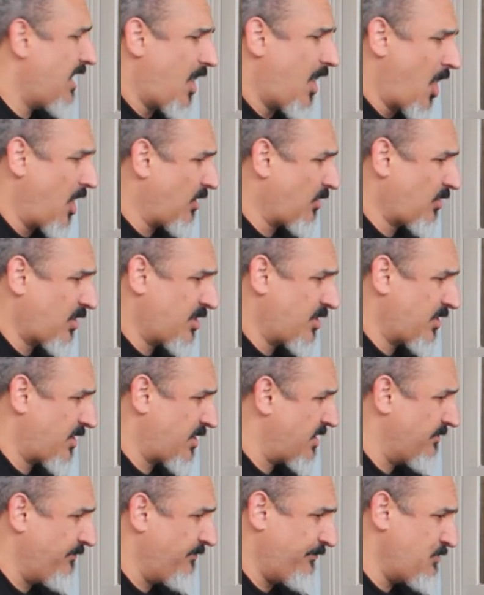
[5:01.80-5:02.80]
are
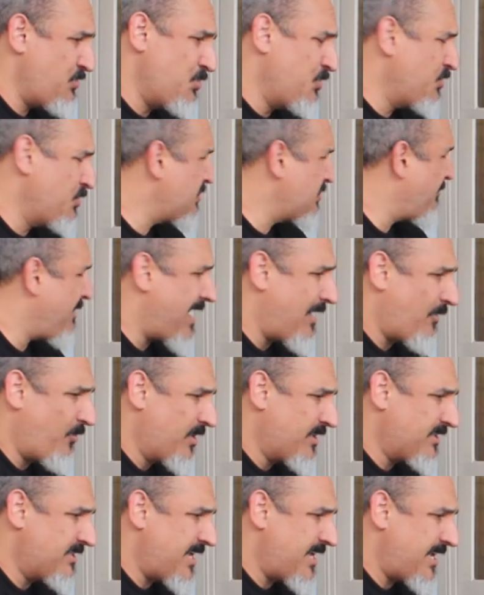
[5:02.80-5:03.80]
confused about
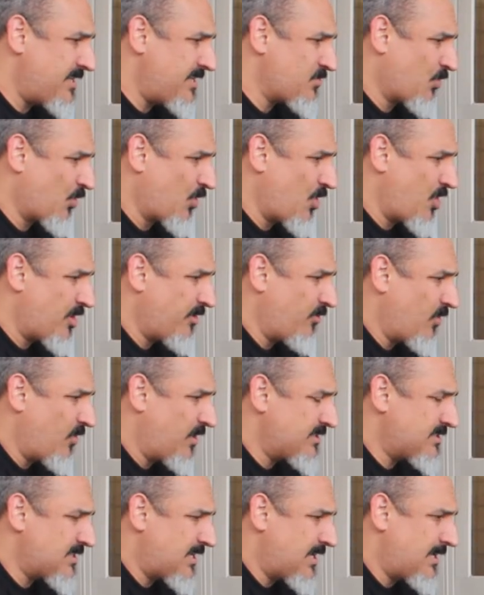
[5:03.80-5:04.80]
what days we're on and
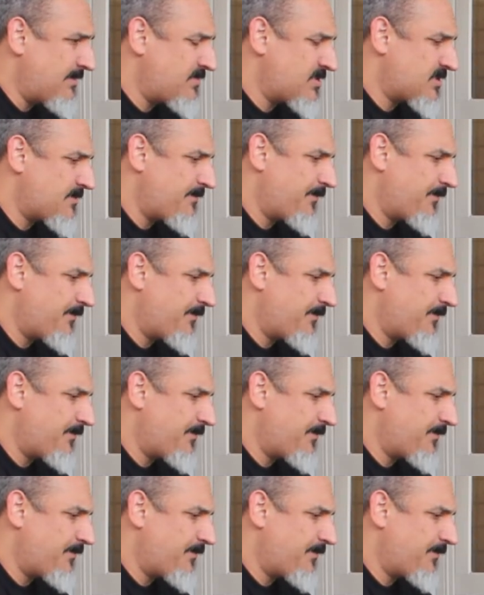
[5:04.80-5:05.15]
what times.